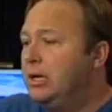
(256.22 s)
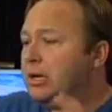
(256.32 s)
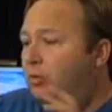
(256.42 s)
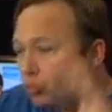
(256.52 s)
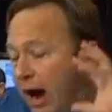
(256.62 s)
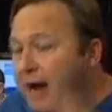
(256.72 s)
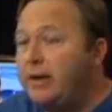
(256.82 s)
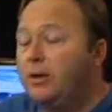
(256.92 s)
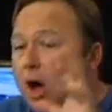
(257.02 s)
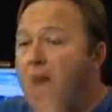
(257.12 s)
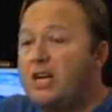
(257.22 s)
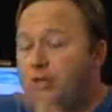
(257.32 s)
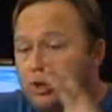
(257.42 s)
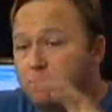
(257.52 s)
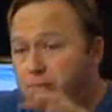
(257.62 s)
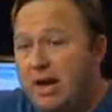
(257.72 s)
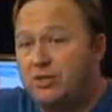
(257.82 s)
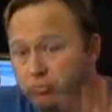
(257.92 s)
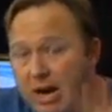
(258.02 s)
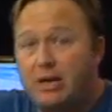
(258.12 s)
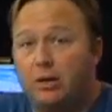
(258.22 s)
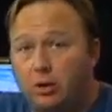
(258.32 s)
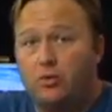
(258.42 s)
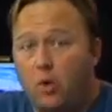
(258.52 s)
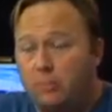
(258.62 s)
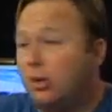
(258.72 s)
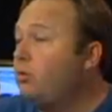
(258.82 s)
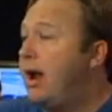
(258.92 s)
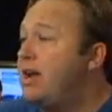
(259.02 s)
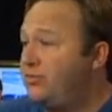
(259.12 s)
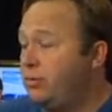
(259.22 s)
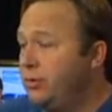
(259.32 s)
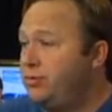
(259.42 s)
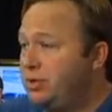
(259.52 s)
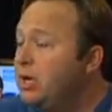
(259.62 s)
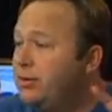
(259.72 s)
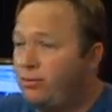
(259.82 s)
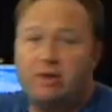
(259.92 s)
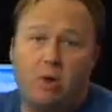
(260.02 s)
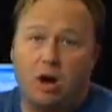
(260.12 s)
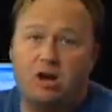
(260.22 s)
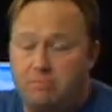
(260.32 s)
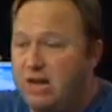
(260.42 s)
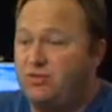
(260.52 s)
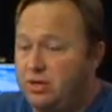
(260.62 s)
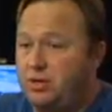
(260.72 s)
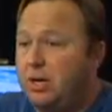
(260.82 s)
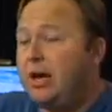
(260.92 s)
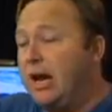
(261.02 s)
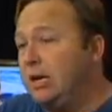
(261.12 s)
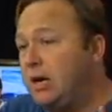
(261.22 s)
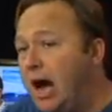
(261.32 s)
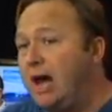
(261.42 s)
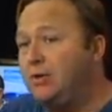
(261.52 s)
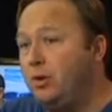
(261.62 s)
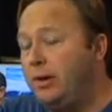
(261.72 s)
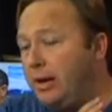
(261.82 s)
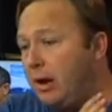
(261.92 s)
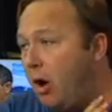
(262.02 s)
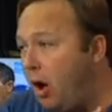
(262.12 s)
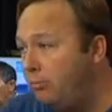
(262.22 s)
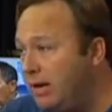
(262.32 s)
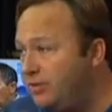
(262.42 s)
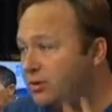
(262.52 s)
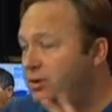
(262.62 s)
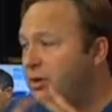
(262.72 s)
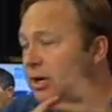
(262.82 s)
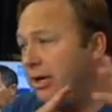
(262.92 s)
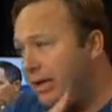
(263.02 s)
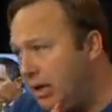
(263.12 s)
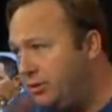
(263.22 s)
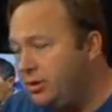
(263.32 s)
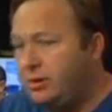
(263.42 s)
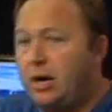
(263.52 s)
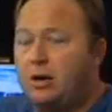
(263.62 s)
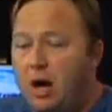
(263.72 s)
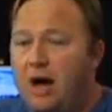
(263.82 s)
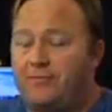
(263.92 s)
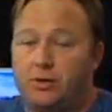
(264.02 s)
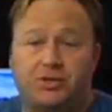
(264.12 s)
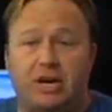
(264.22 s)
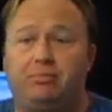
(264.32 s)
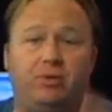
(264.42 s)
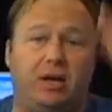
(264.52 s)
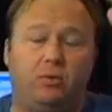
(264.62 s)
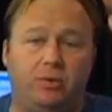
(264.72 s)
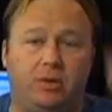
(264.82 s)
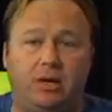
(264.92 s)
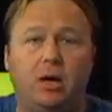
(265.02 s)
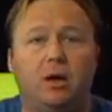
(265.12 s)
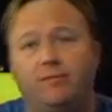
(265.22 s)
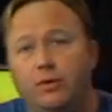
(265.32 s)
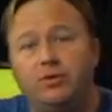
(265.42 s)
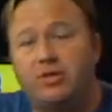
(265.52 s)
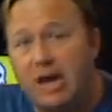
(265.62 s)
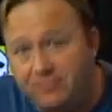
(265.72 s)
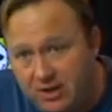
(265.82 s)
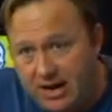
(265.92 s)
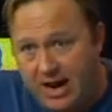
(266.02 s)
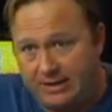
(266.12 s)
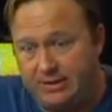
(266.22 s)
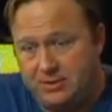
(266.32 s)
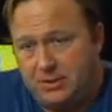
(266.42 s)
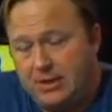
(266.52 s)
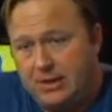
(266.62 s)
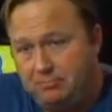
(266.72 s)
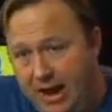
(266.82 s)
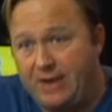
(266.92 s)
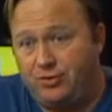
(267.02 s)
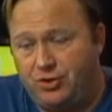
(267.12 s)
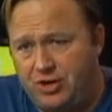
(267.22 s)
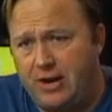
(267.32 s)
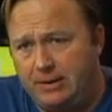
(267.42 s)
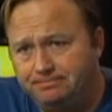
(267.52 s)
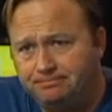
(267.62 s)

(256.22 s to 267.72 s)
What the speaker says: writing laws to suppress regular, normal, grassroots, free market business and conduiting all business into their coffers. Same thing with the Food Safety Act that's passed the Senate.